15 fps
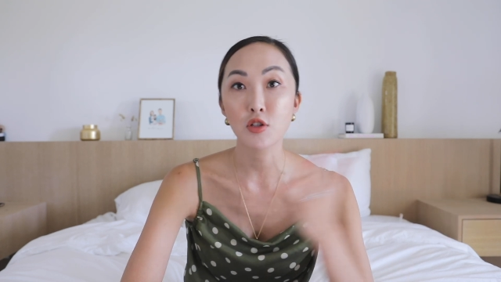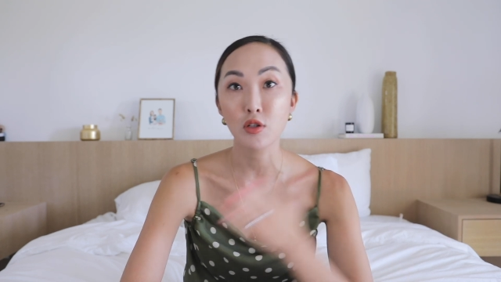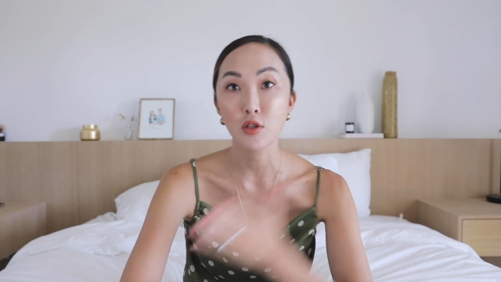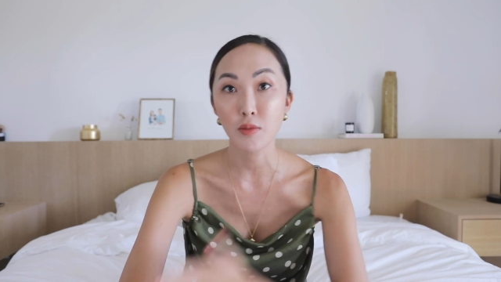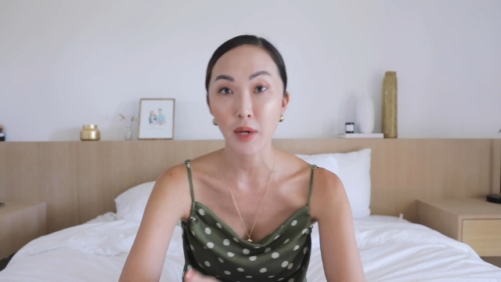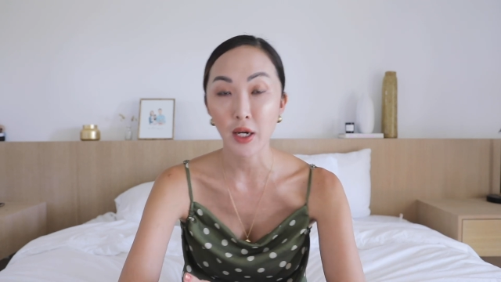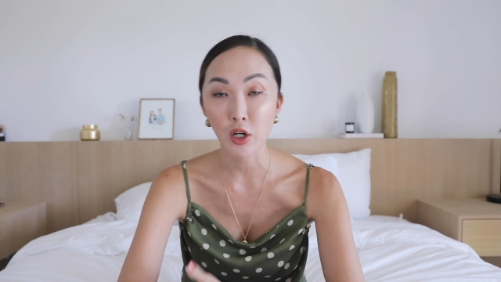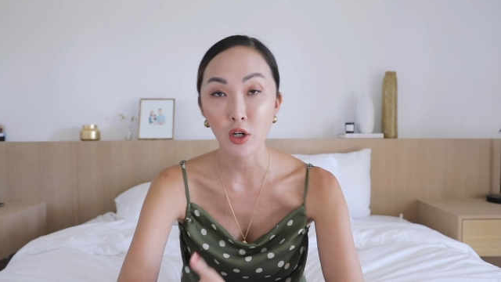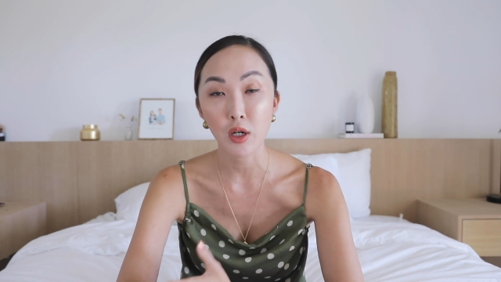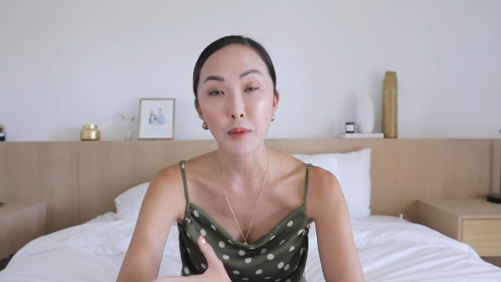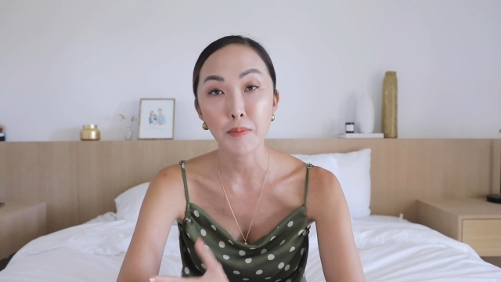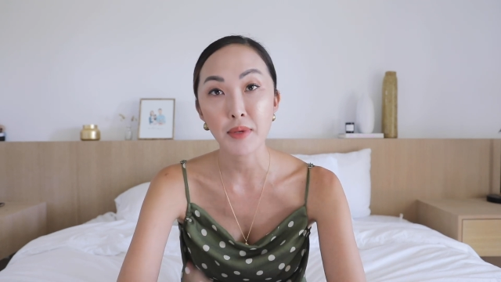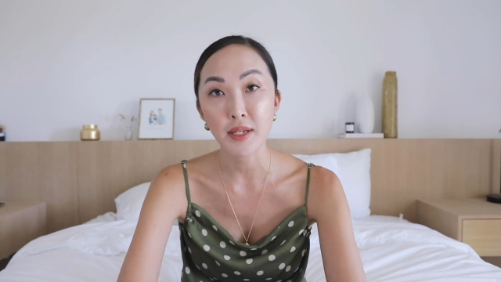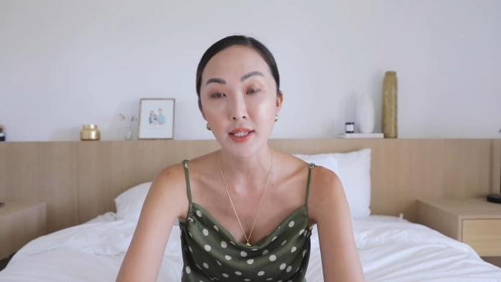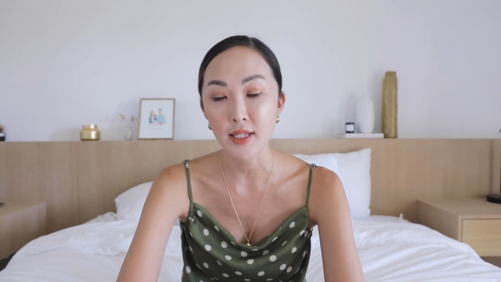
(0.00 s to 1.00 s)
to my
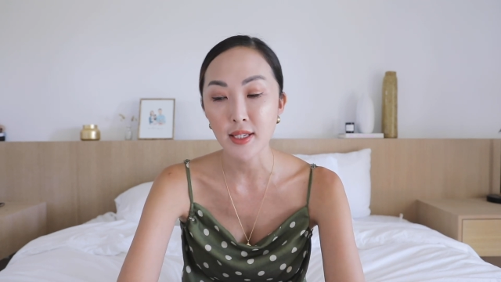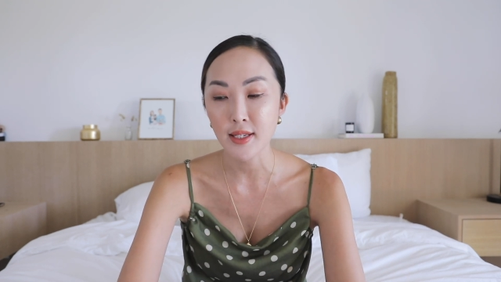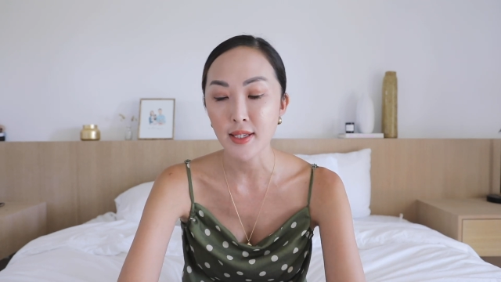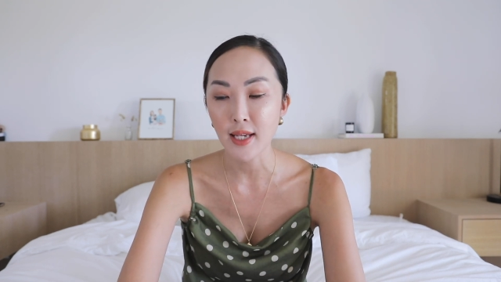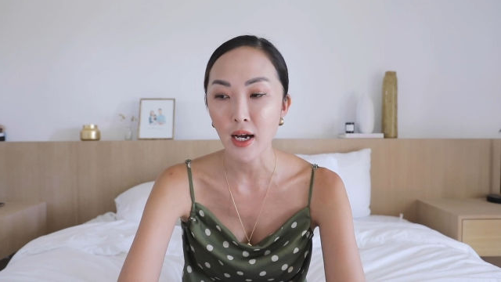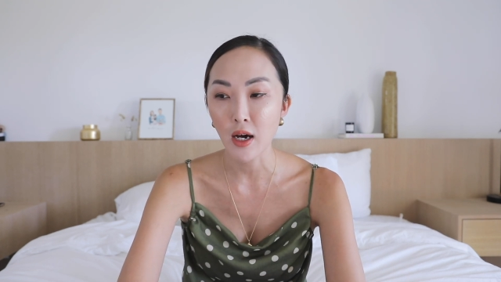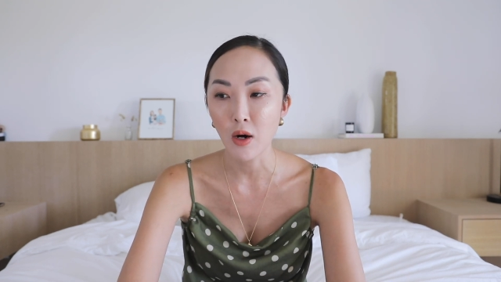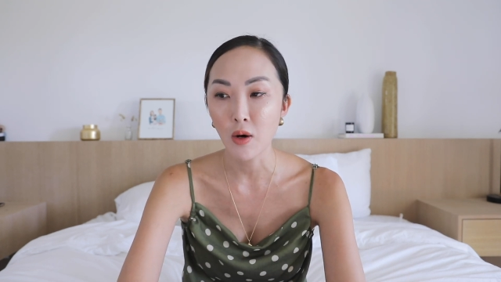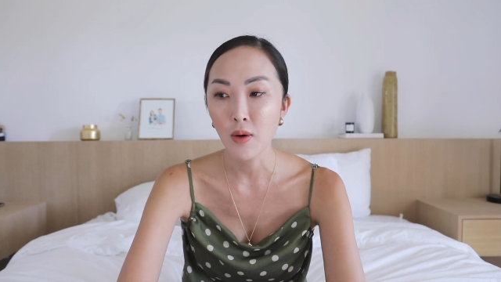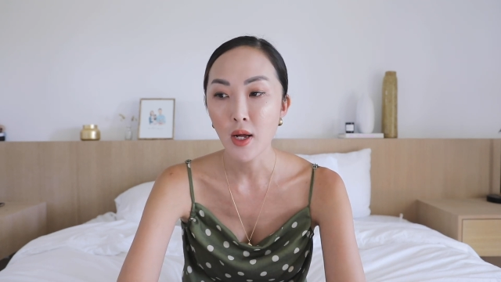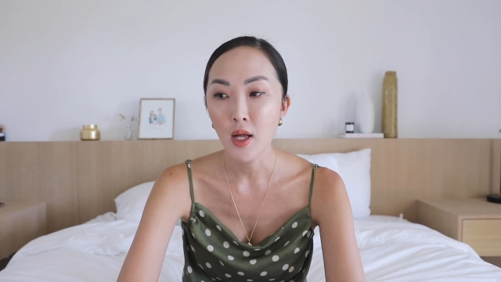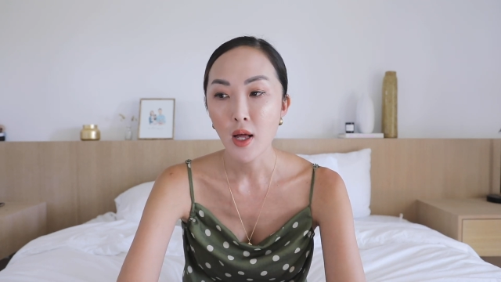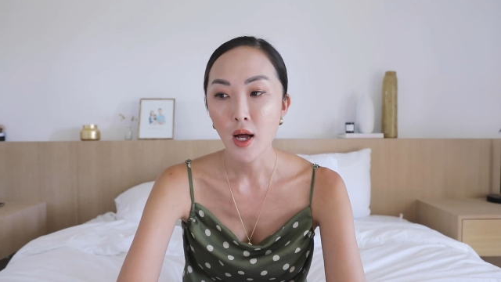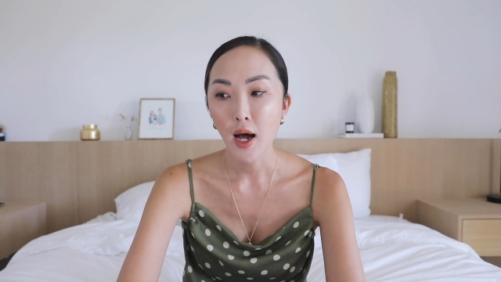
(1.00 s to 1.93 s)
current business now,